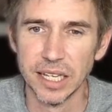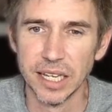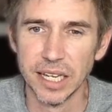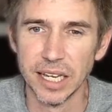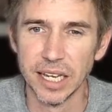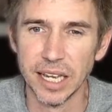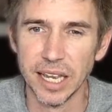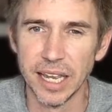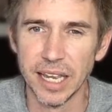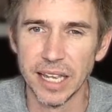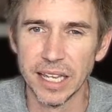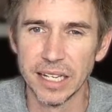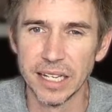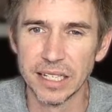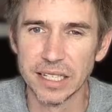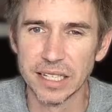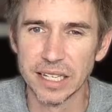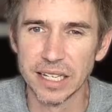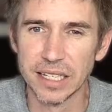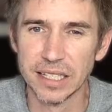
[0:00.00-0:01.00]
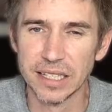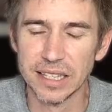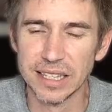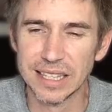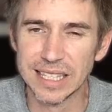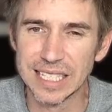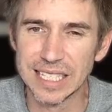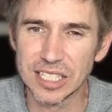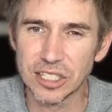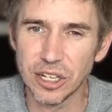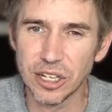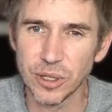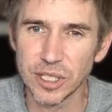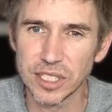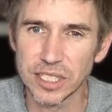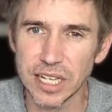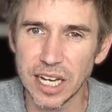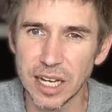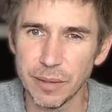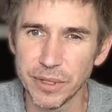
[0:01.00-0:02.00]
And this code is
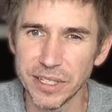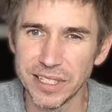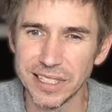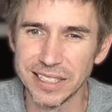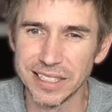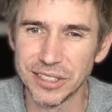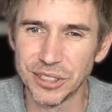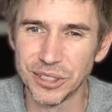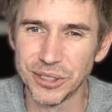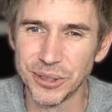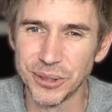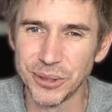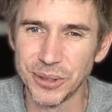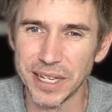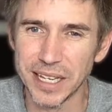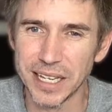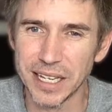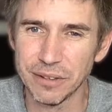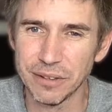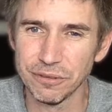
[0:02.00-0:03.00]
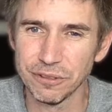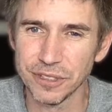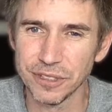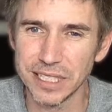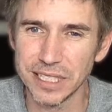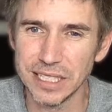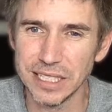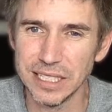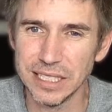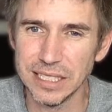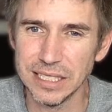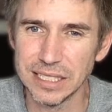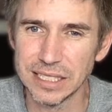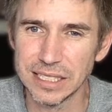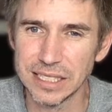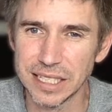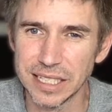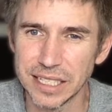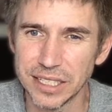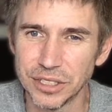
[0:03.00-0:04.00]
copied into every
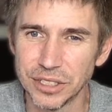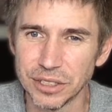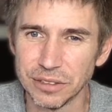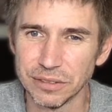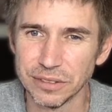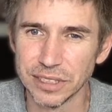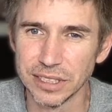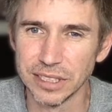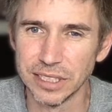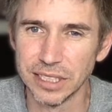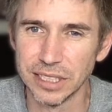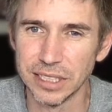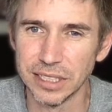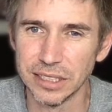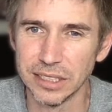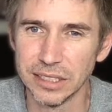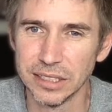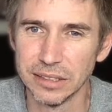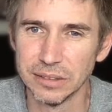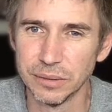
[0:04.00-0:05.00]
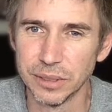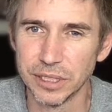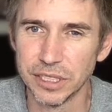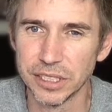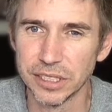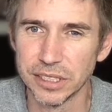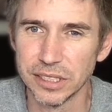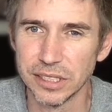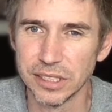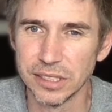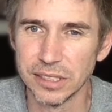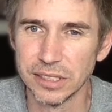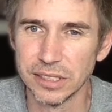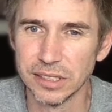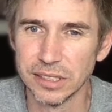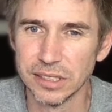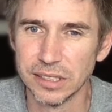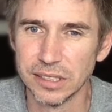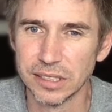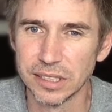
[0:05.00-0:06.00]
stage overlay, which is
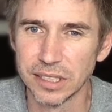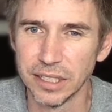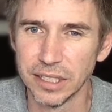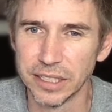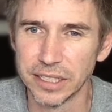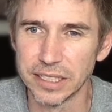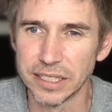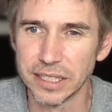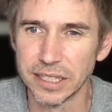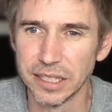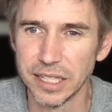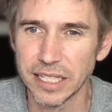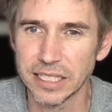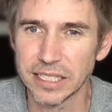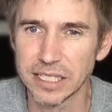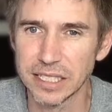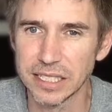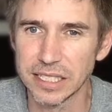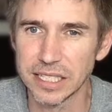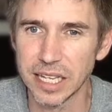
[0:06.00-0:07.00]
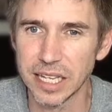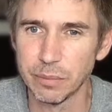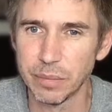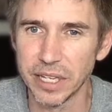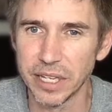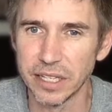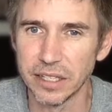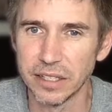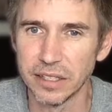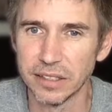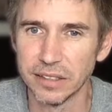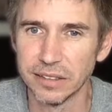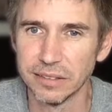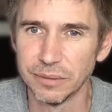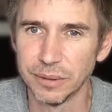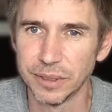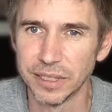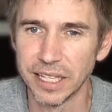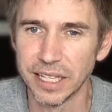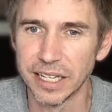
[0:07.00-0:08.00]
like, that's the sad panda
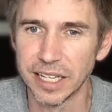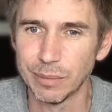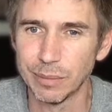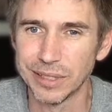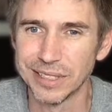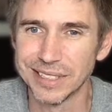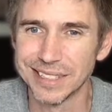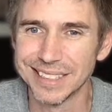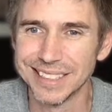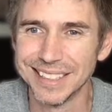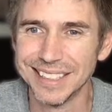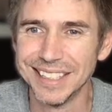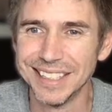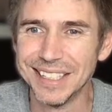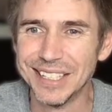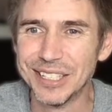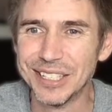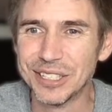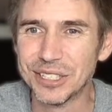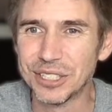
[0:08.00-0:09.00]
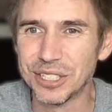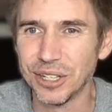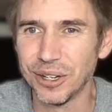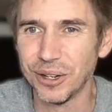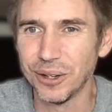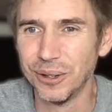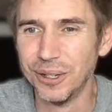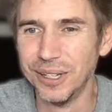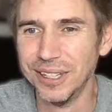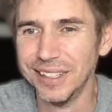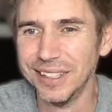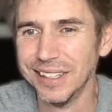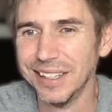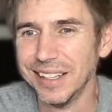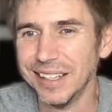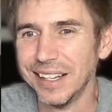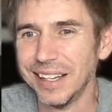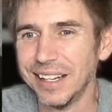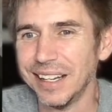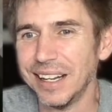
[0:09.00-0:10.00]
when that happens. So
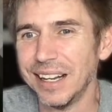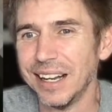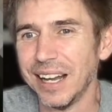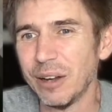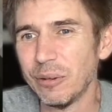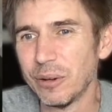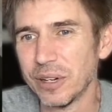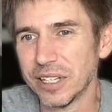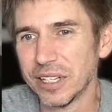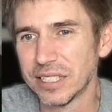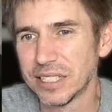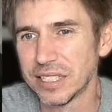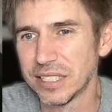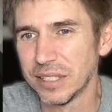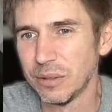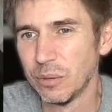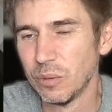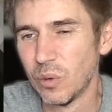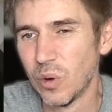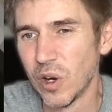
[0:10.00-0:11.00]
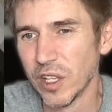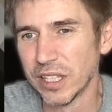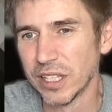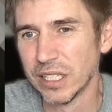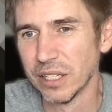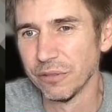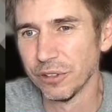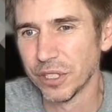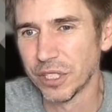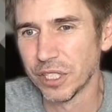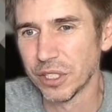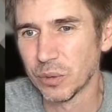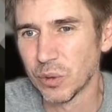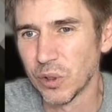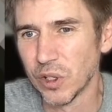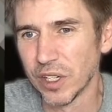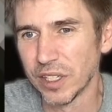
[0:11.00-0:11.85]
I wanted to see what the differences were.